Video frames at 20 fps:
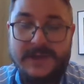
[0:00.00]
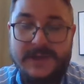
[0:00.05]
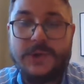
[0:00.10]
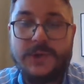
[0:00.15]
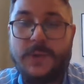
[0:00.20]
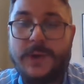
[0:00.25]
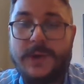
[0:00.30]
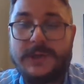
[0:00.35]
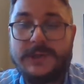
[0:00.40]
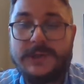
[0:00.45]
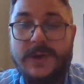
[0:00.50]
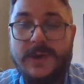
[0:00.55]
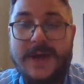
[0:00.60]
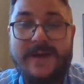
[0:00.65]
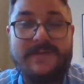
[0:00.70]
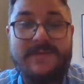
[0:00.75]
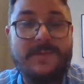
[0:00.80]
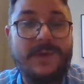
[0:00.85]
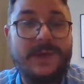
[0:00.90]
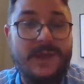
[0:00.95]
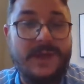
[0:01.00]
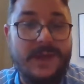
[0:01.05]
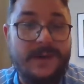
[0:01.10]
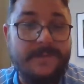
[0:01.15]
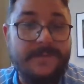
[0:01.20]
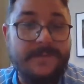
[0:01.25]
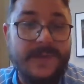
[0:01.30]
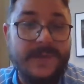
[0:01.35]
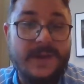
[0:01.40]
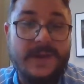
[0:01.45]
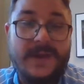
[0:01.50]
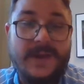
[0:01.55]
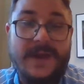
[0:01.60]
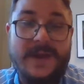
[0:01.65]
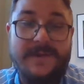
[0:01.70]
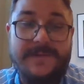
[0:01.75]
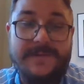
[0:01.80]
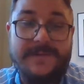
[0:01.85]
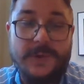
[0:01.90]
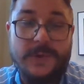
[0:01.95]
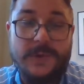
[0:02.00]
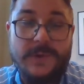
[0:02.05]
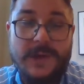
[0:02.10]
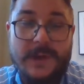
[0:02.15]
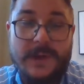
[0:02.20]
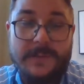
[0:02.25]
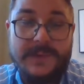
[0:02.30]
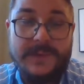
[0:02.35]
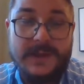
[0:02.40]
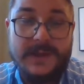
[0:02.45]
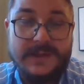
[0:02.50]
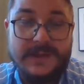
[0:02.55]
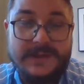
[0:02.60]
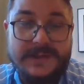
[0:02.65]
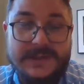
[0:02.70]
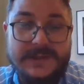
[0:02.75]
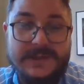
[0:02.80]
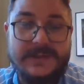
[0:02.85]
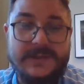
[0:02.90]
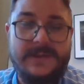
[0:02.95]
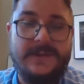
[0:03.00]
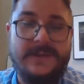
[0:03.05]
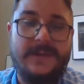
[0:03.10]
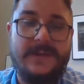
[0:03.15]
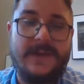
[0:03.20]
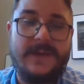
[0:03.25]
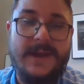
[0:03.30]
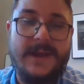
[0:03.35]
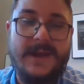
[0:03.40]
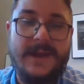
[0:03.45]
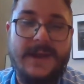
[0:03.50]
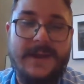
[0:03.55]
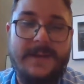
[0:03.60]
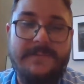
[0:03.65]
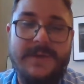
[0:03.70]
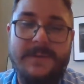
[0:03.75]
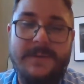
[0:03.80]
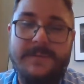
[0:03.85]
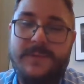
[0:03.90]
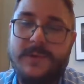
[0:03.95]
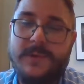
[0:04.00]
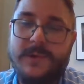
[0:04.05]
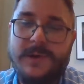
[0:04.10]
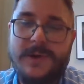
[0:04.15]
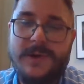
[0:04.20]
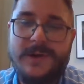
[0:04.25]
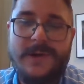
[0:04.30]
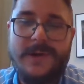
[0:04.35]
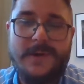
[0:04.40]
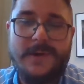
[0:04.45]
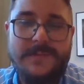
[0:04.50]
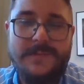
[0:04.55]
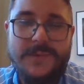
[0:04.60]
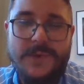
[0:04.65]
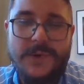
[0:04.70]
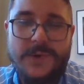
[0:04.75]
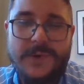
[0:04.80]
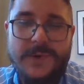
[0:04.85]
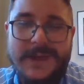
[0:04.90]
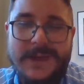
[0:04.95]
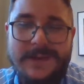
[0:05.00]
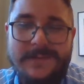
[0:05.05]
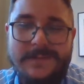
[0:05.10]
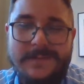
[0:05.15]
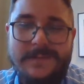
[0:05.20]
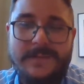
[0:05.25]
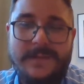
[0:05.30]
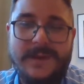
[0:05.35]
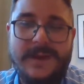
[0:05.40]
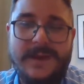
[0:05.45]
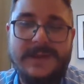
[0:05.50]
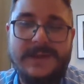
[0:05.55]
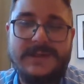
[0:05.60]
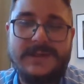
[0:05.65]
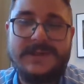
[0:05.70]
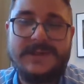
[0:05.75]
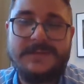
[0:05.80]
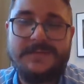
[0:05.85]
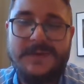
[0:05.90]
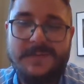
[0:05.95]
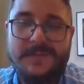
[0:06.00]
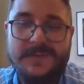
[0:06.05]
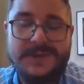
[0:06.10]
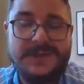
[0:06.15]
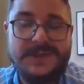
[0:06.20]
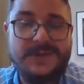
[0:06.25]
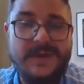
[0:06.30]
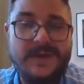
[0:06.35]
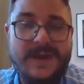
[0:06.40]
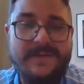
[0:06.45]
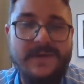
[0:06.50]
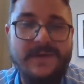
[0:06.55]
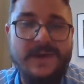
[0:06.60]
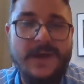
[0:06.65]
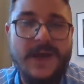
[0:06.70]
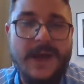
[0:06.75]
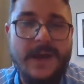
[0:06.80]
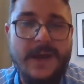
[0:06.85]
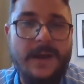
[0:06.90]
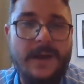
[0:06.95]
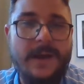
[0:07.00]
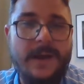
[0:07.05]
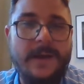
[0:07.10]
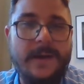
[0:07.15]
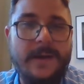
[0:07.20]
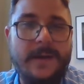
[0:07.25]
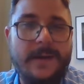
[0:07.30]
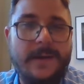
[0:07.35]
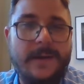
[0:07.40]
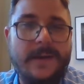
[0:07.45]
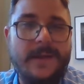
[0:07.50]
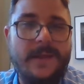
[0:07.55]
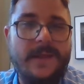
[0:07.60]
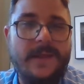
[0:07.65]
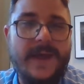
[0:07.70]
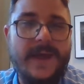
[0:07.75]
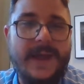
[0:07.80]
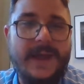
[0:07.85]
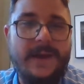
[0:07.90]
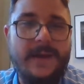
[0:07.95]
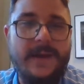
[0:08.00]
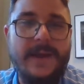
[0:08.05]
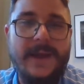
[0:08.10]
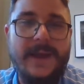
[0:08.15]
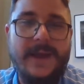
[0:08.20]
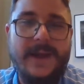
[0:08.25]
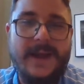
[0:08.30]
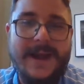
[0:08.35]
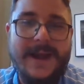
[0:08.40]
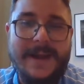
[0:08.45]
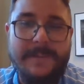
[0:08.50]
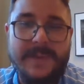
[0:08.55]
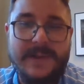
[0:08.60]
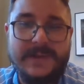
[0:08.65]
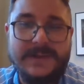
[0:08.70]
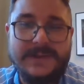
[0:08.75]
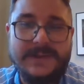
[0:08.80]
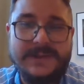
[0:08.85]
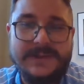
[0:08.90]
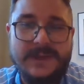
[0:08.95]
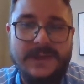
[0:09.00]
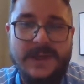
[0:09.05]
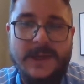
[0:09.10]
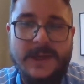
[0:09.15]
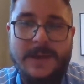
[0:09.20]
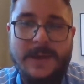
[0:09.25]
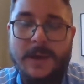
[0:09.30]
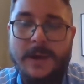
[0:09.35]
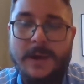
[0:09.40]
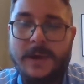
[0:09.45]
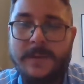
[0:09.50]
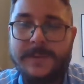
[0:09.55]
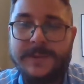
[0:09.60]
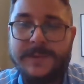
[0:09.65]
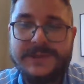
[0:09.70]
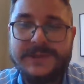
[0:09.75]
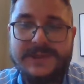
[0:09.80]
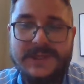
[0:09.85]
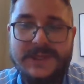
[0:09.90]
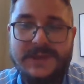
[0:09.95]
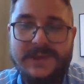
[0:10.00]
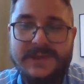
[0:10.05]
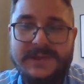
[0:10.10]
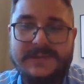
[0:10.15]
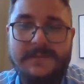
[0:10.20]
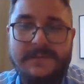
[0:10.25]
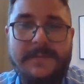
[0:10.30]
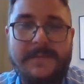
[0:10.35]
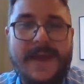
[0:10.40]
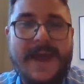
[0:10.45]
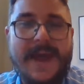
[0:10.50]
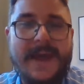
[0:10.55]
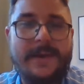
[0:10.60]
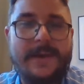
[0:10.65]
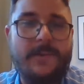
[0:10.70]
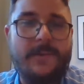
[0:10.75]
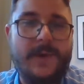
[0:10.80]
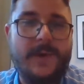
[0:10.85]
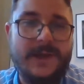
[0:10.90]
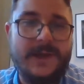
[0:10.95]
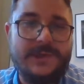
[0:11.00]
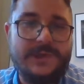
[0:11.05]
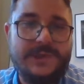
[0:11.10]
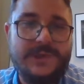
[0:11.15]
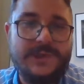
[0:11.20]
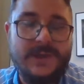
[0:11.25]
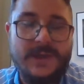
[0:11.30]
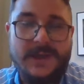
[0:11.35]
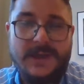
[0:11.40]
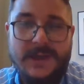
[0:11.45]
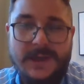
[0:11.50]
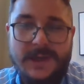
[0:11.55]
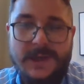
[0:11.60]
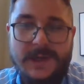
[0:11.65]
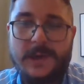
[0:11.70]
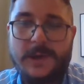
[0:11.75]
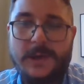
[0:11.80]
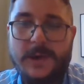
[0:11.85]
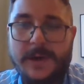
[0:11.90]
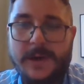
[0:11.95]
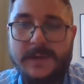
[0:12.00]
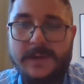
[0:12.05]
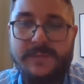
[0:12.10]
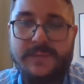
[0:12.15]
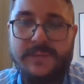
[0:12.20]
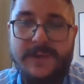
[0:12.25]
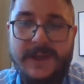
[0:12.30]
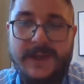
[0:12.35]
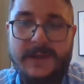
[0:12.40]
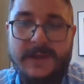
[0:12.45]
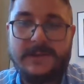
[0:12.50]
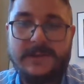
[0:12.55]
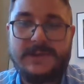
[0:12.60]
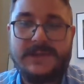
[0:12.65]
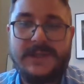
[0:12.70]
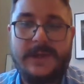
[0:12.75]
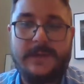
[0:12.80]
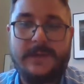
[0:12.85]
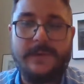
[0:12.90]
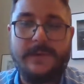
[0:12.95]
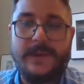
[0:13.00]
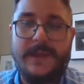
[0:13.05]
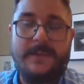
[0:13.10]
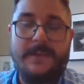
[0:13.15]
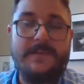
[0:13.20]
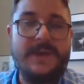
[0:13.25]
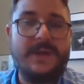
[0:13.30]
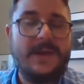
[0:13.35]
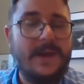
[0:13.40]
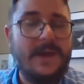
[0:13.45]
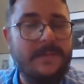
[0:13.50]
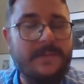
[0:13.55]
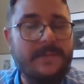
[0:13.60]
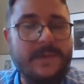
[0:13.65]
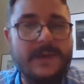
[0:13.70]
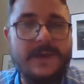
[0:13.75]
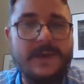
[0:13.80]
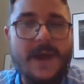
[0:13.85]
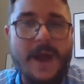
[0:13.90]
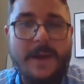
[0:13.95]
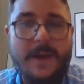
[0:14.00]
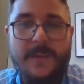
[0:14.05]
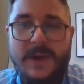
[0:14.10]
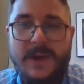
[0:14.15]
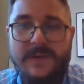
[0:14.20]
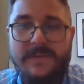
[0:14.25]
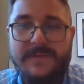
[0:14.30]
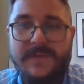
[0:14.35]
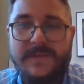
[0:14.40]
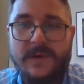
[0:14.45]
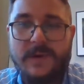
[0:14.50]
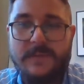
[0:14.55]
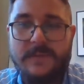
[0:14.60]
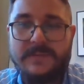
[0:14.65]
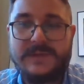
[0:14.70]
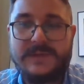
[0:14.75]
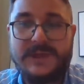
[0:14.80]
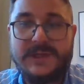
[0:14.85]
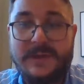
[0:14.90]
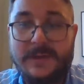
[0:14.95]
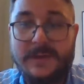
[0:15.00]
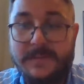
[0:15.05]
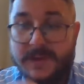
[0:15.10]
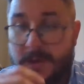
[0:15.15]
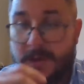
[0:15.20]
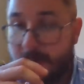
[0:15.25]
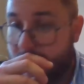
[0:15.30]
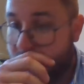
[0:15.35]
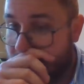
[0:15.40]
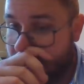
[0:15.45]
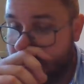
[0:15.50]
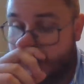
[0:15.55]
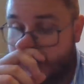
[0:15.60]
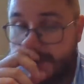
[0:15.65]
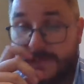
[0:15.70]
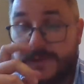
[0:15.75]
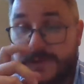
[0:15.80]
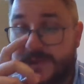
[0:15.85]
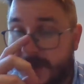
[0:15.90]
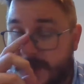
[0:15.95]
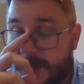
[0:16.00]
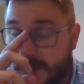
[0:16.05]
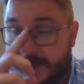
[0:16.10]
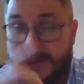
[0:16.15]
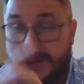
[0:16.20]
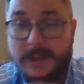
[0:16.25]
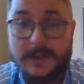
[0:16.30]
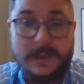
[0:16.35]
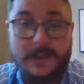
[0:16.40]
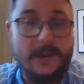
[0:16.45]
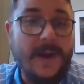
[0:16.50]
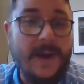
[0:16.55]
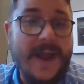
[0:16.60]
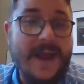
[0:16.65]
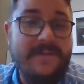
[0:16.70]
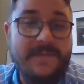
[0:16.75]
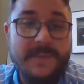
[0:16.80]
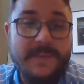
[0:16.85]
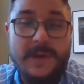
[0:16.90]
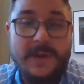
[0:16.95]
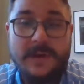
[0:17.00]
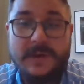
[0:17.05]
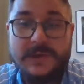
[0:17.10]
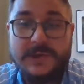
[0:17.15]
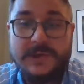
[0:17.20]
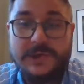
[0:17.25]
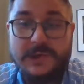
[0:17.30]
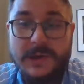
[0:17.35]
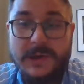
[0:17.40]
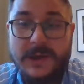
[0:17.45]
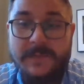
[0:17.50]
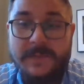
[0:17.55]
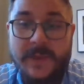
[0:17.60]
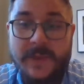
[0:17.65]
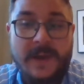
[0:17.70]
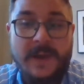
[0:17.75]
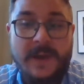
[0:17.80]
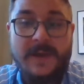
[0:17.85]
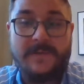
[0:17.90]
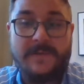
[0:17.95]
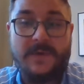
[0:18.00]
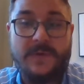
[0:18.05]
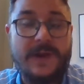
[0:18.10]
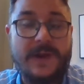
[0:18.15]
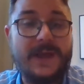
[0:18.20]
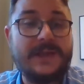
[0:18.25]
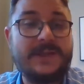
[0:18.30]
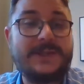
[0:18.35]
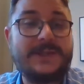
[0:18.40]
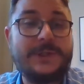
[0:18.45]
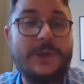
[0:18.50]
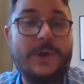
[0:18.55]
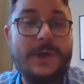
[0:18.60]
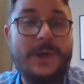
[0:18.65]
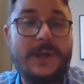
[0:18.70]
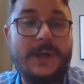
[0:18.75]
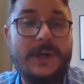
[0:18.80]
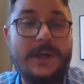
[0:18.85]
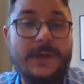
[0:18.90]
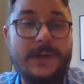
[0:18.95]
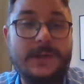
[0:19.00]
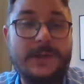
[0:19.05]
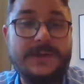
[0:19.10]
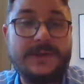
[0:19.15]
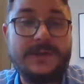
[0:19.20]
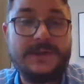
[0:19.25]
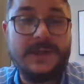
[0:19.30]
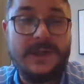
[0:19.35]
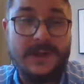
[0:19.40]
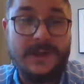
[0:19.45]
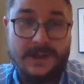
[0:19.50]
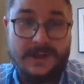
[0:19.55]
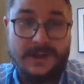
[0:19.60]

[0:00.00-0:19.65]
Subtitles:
So where does craft begin? A few companies. People are home brewing, but people still haven't caught on. Then it happens almost in this mad rush. Here are the players that will then become the dominant firms in the beer industry, particularly in the craft beer industry, for the next 30 years.